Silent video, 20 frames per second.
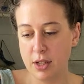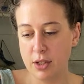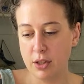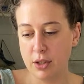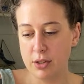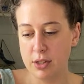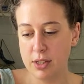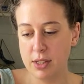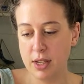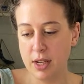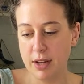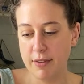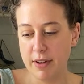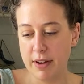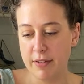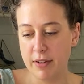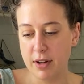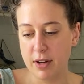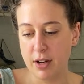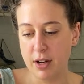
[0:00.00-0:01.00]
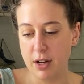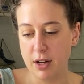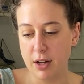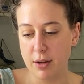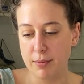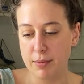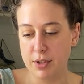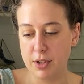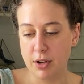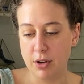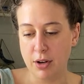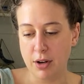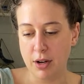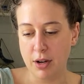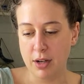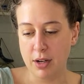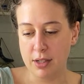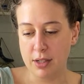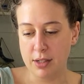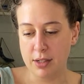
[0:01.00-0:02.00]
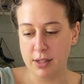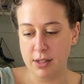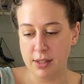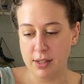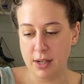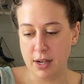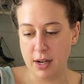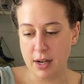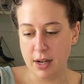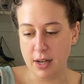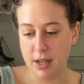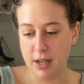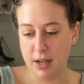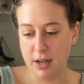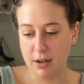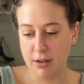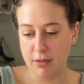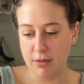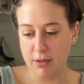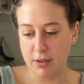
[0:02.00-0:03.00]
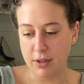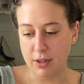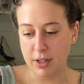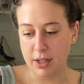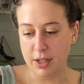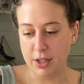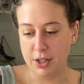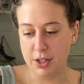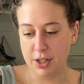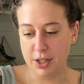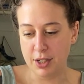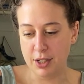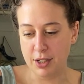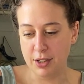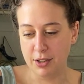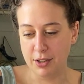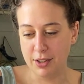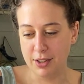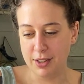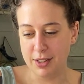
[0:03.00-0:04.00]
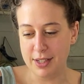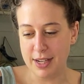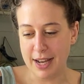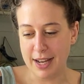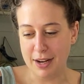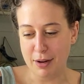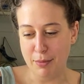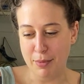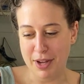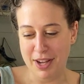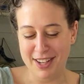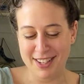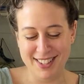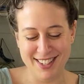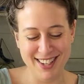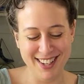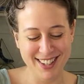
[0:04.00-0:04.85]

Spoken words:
the closest thing I've ever come to art is designing relational databases.